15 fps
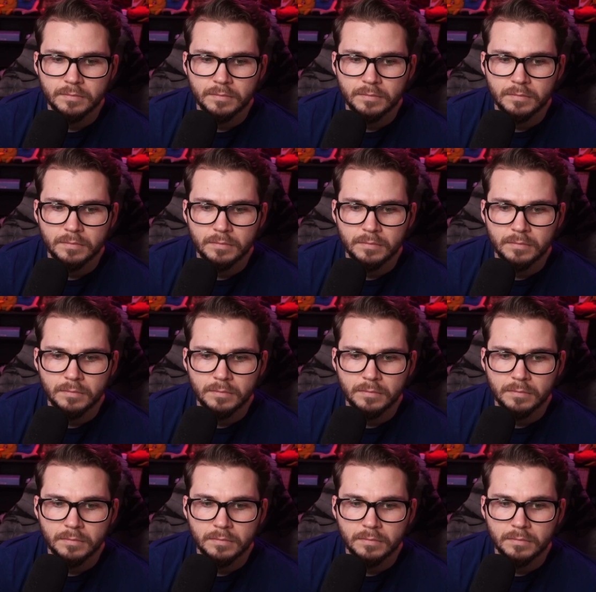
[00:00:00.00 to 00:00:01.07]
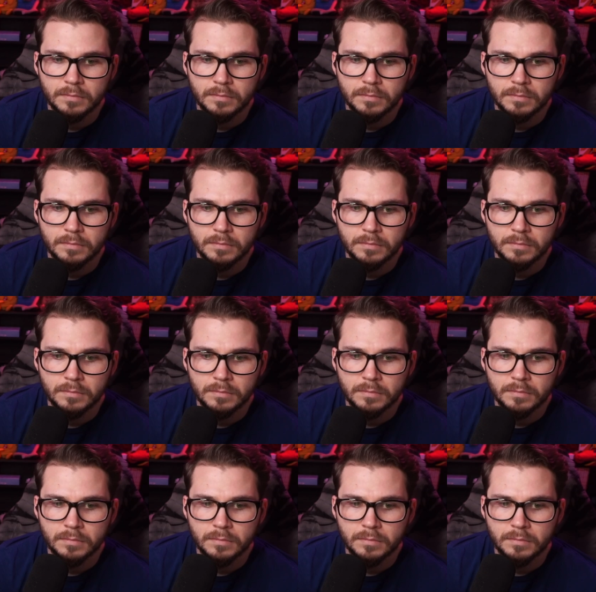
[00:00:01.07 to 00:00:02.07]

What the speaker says: Nobody speaks.